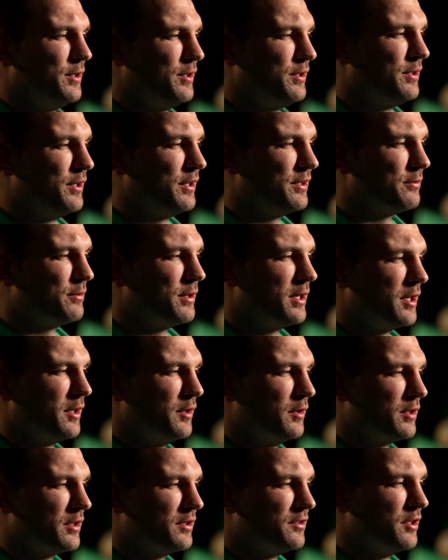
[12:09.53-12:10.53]
things weren't
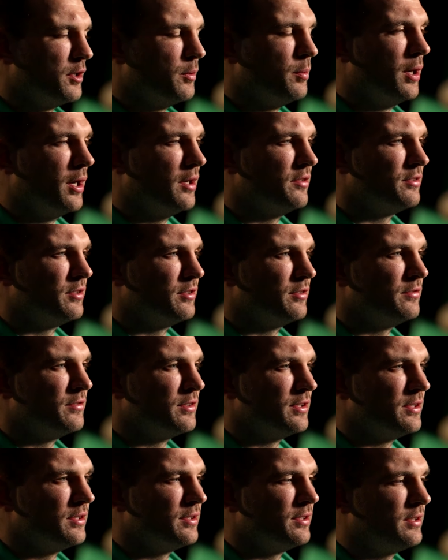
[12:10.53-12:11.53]
looking so positive,
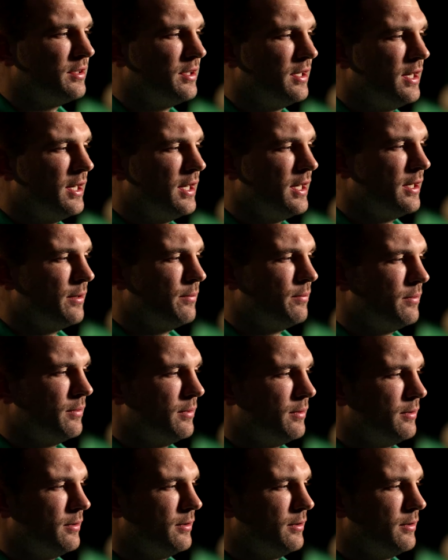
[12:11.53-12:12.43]
and um,